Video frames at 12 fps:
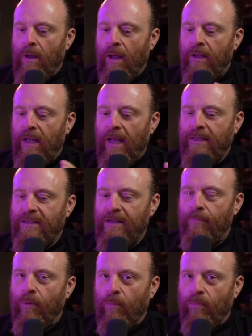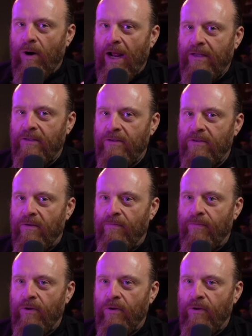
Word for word: a, a, simple practice of